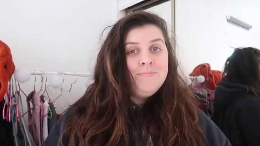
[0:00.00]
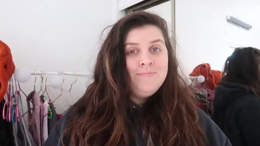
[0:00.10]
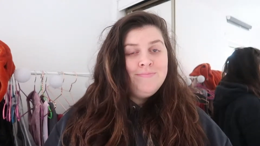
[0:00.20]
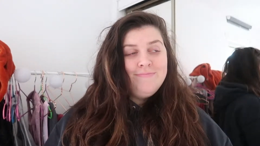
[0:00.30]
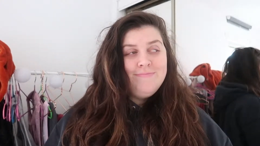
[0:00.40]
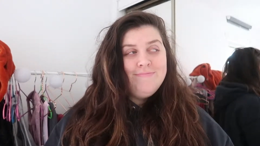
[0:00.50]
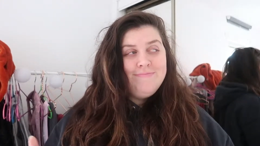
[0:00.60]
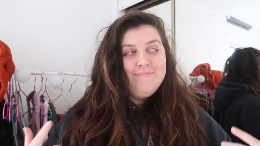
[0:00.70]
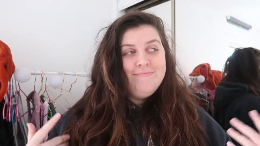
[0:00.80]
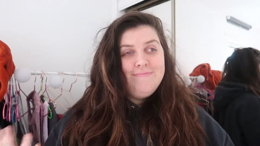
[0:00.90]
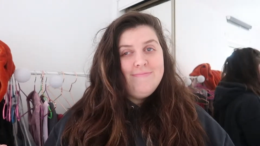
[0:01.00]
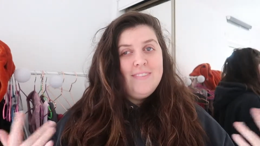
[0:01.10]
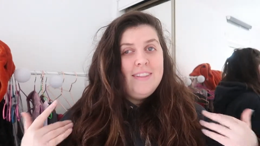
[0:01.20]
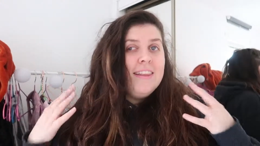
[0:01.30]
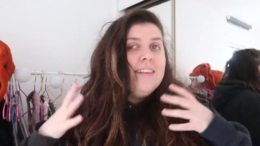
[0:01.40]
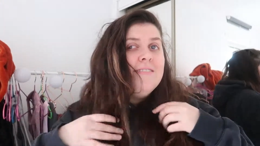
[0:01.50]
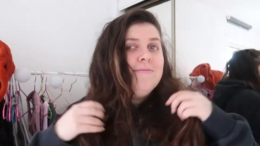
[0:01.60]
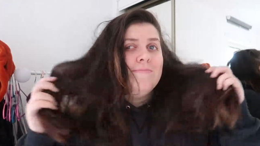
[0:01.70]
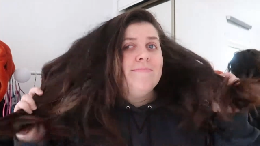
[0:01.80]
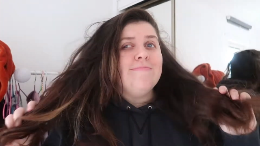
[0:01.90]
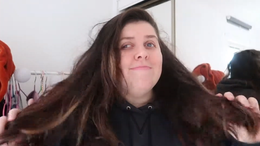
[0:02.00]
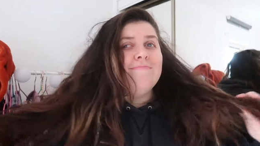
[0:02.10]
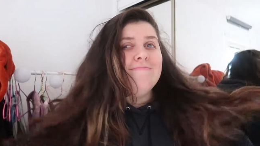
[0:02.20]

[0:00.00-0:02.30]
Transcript: [no speech]